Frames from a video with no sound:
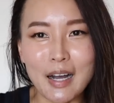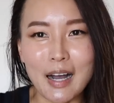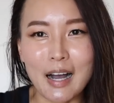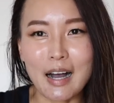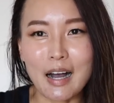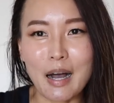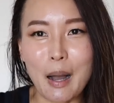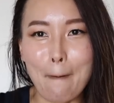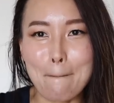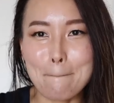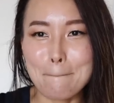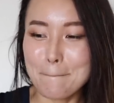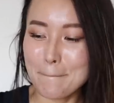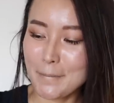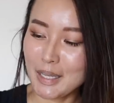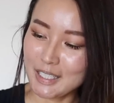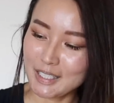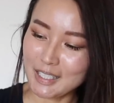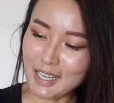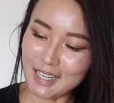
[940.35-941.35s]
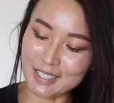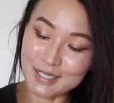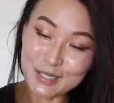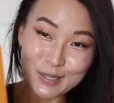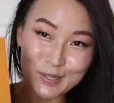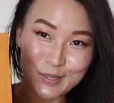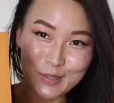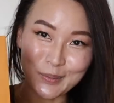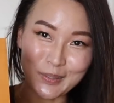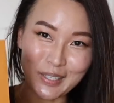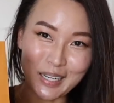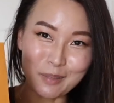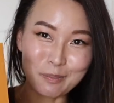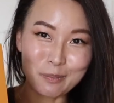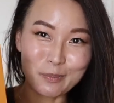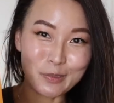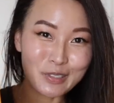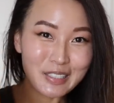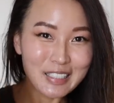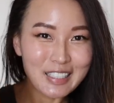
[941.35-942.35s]
So
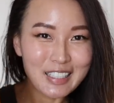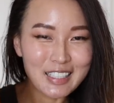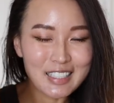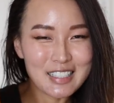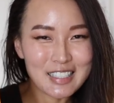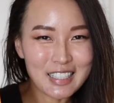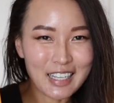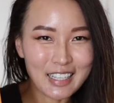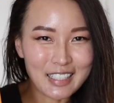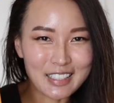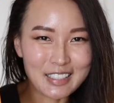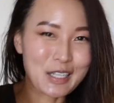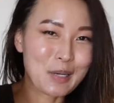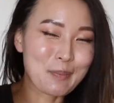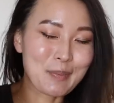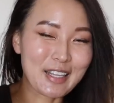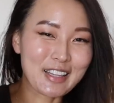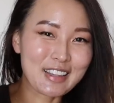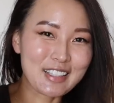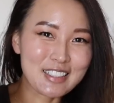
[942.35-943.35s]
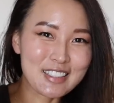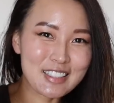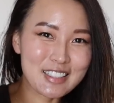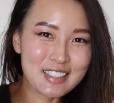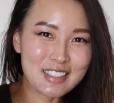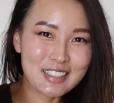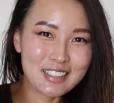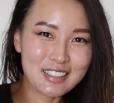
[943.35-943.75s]
I'm really excited about this.